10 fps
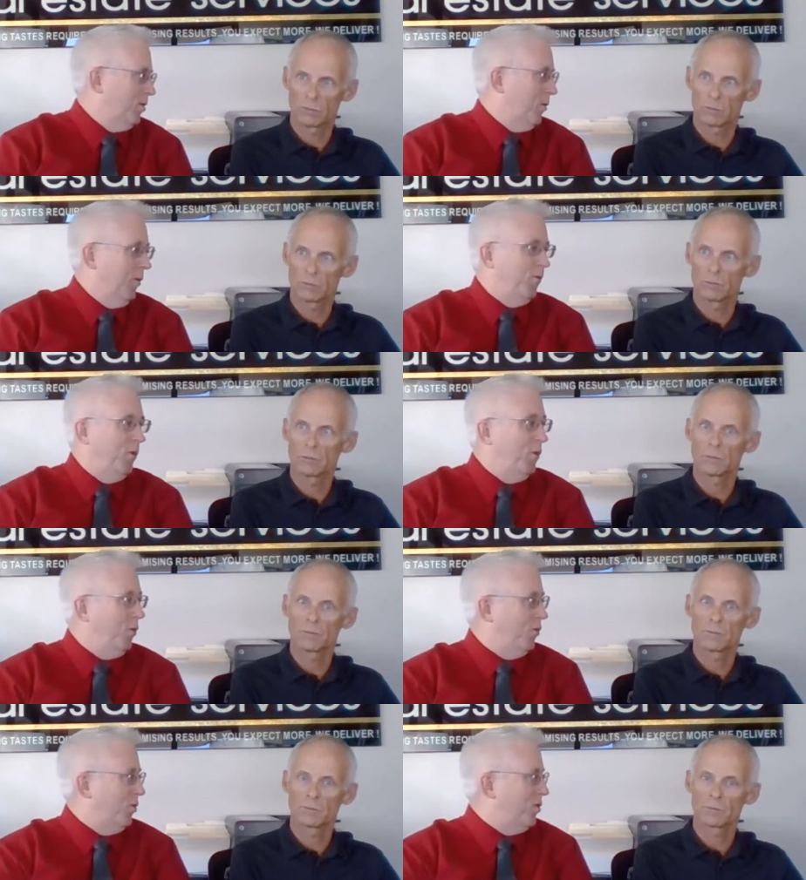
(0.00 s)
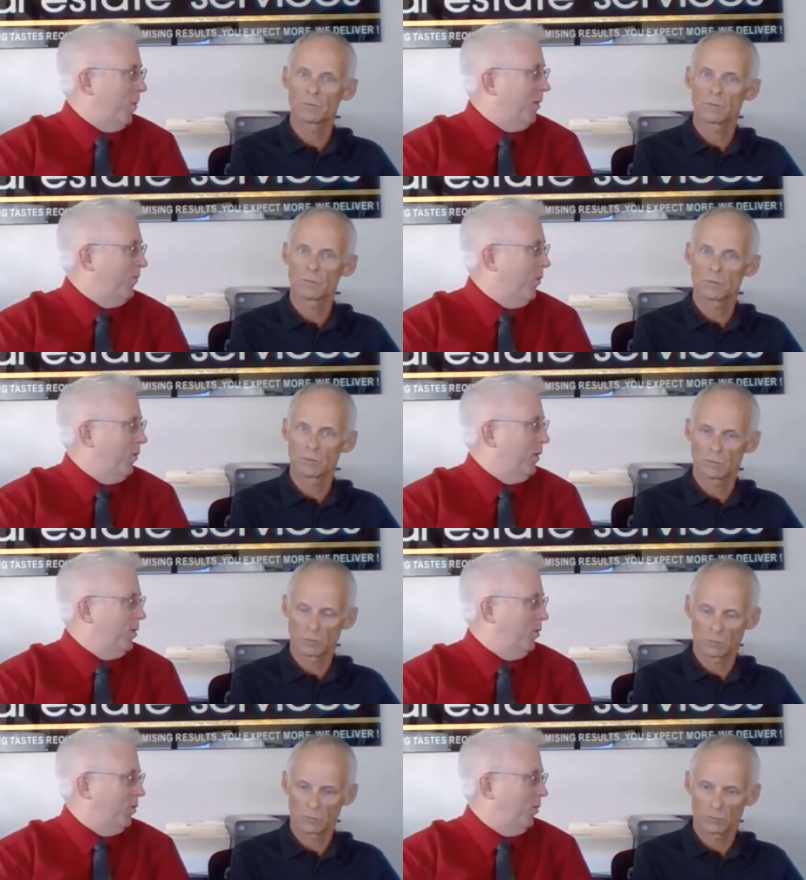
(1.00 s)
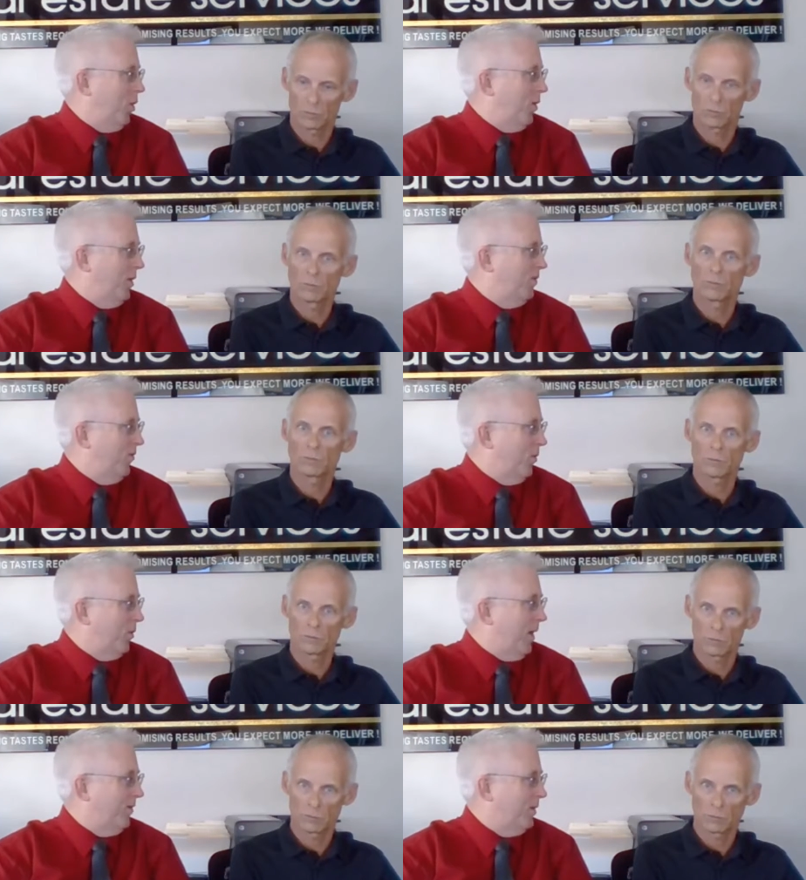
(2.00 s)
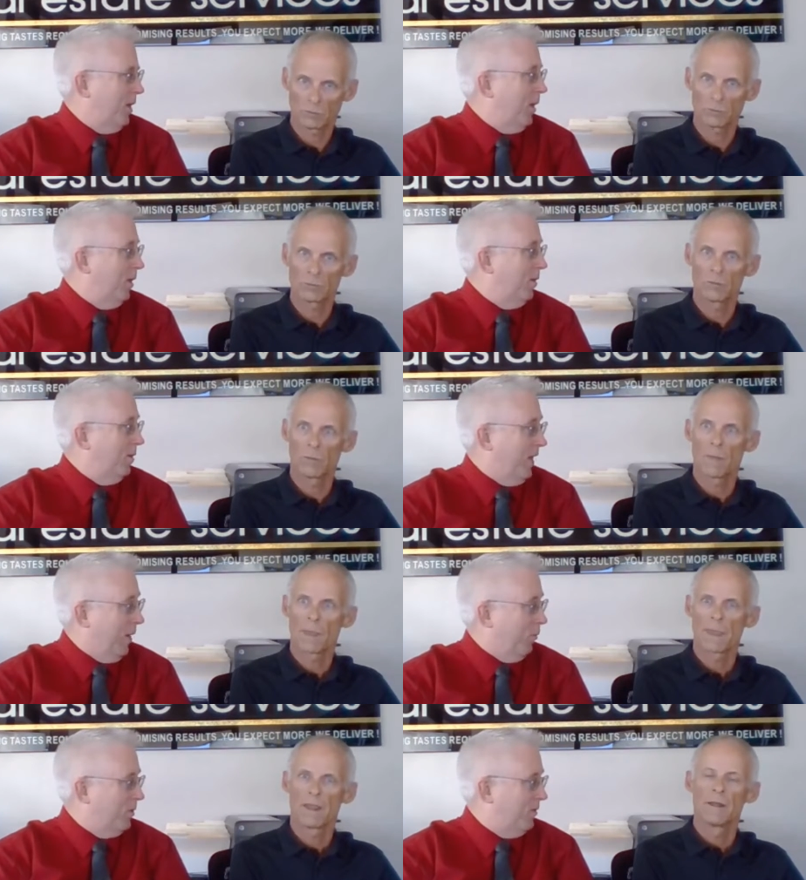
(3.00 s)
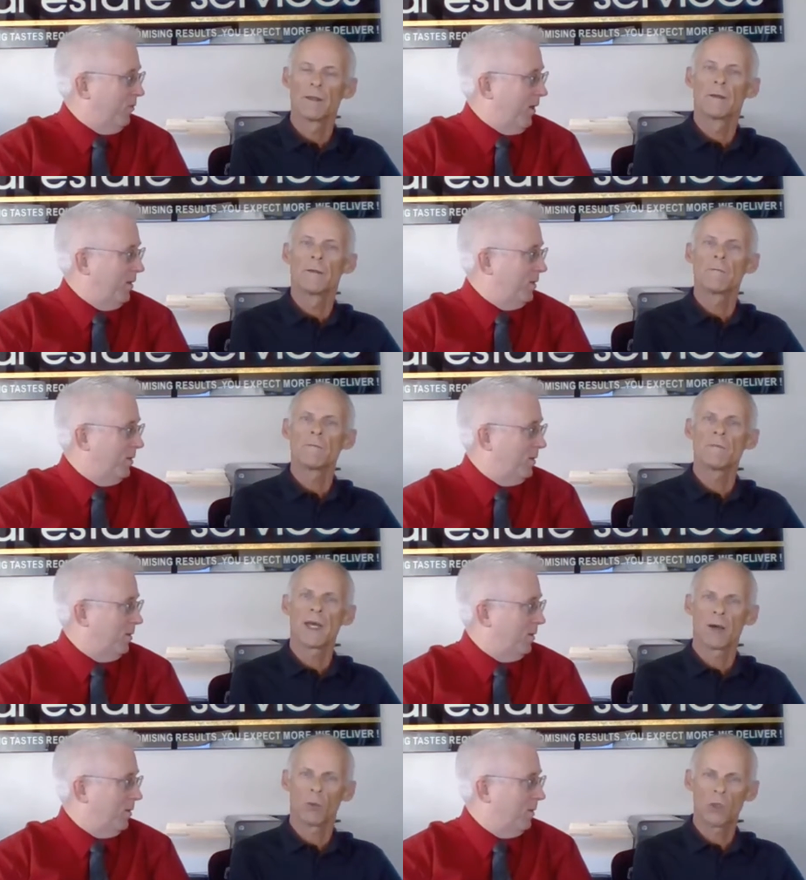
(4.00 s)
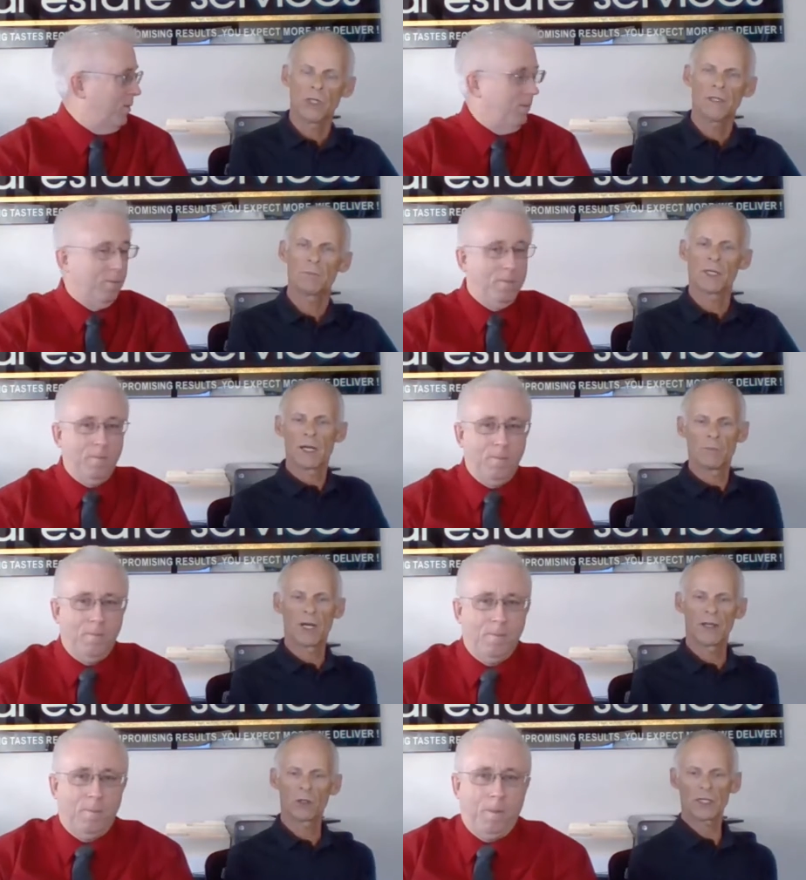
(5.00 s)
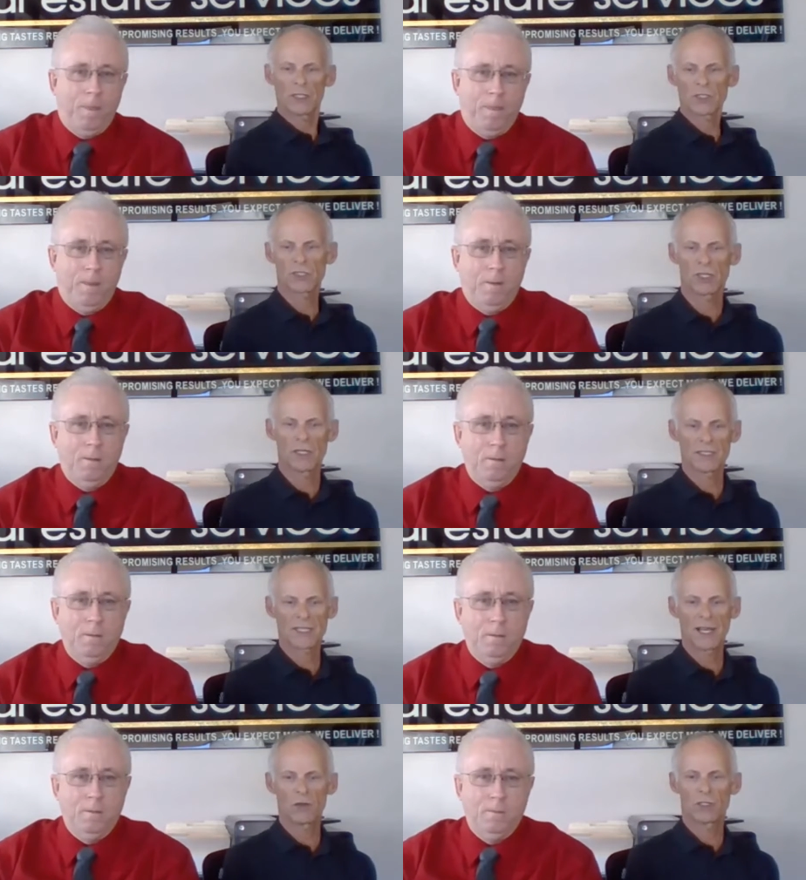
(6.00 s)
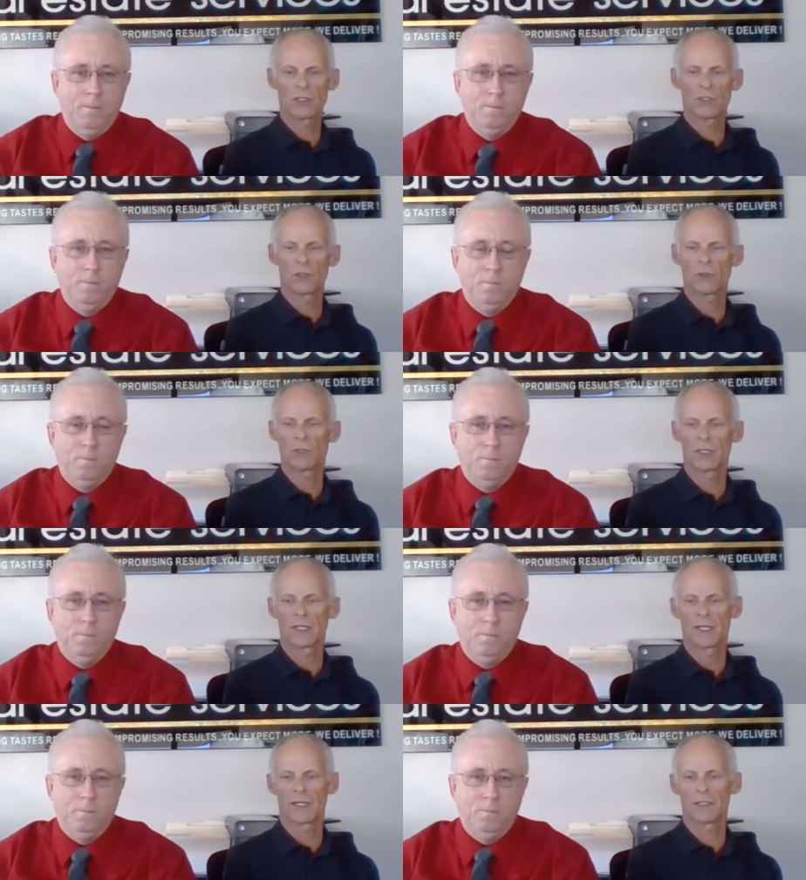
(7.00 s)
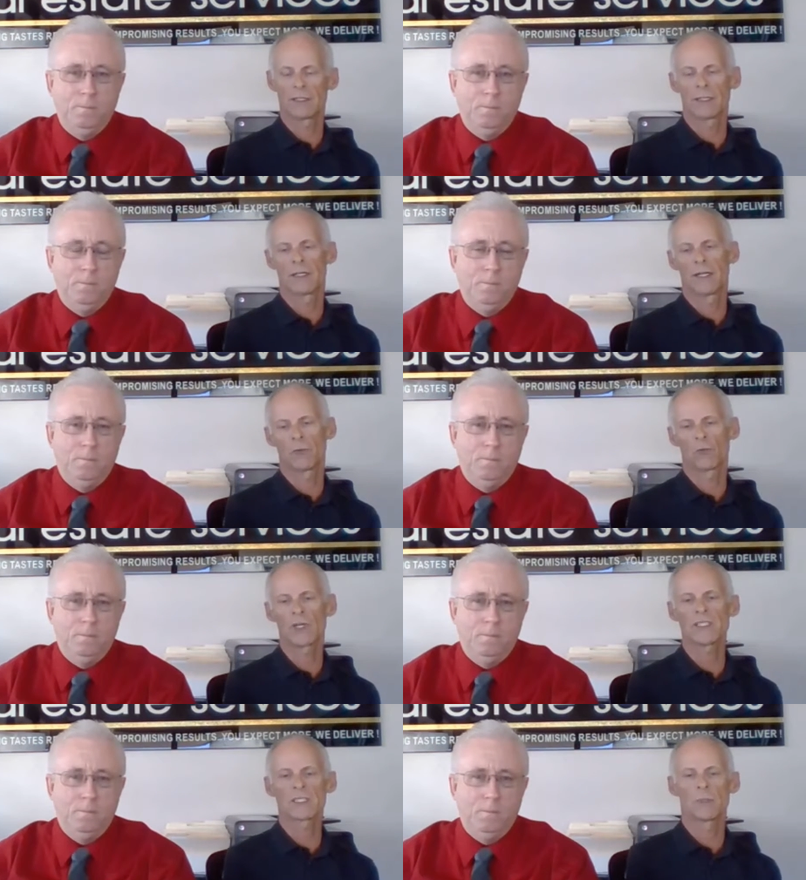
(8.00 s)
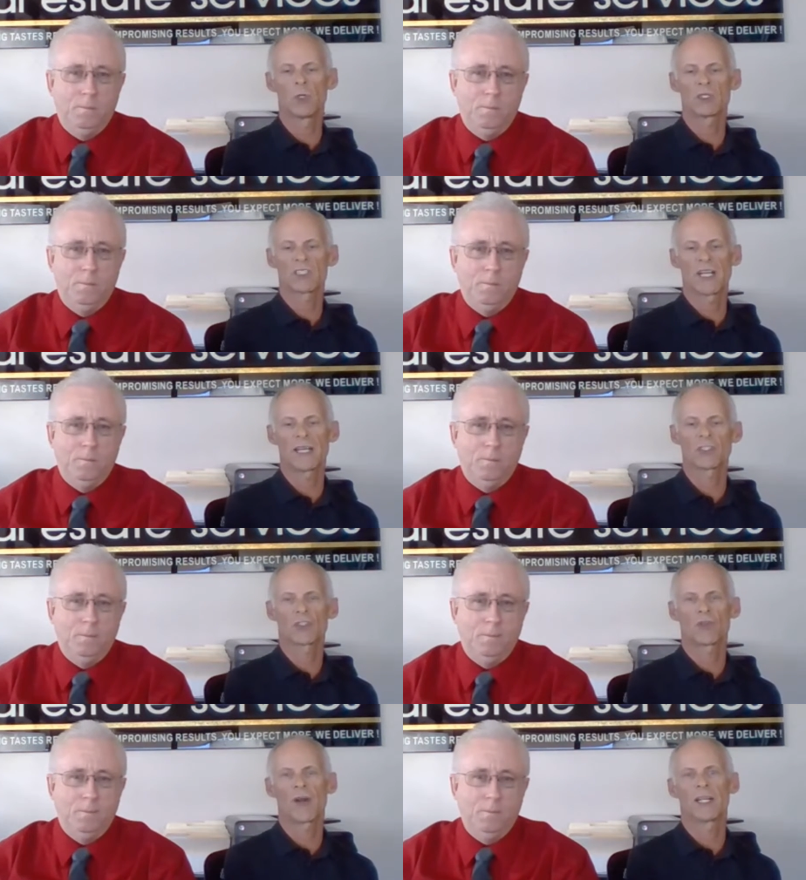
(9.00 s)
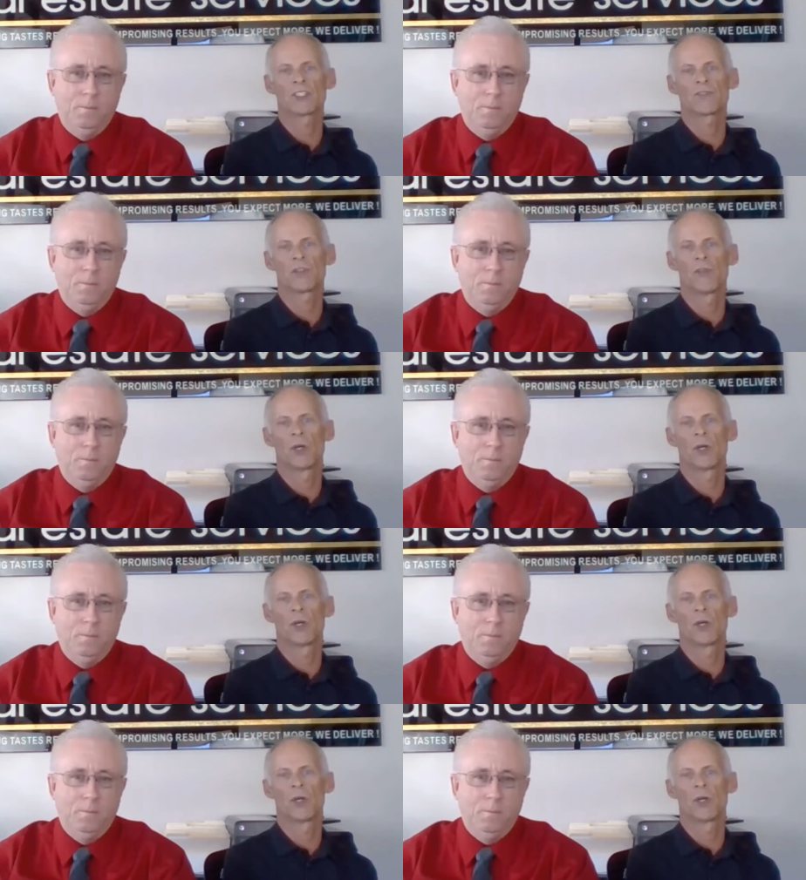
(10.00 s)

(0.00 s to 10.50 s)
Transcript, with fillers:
Speaker 1: So if you use your smartphone and you shoot all these photographs, that will suffice.
Speaker 2: That would, but uh, my only concern is how can you, in a in a reasonable sense, transfer